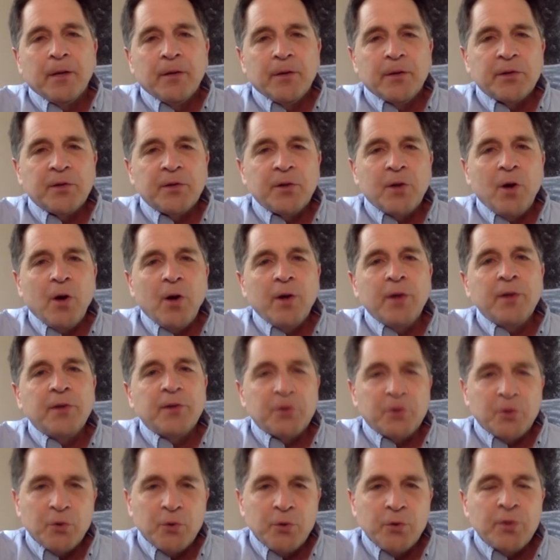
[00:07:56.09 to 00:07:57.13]
The song is
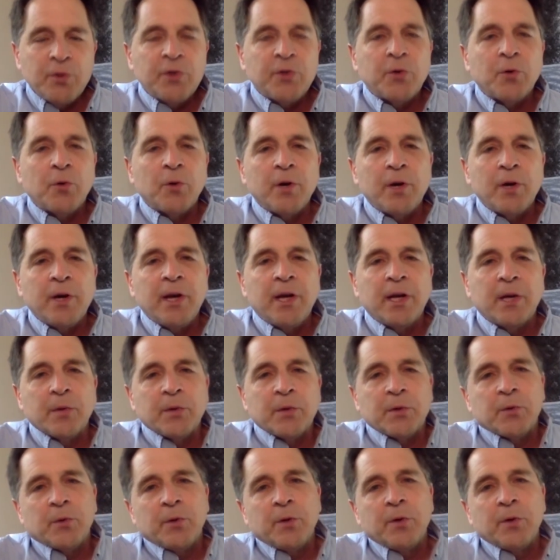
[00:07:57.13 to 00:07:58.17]
a true story, and it
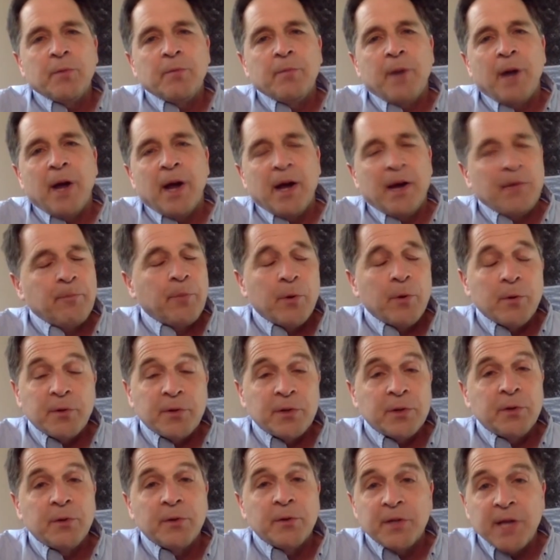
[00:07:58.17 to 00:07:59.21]
was written by a
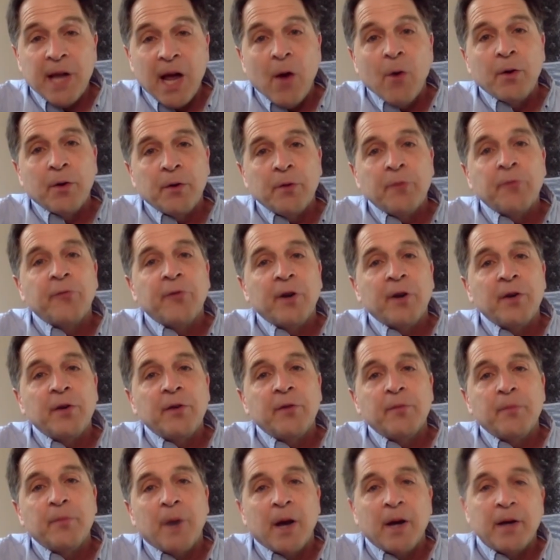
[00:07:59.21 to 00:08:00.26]
person who's now a good friend
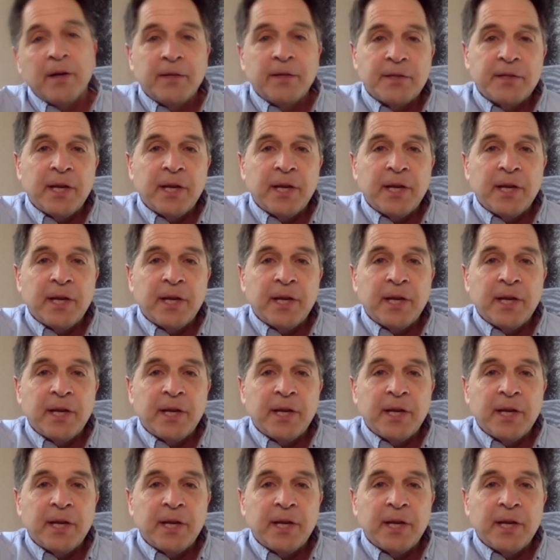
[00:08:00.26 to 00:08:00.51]
of mine.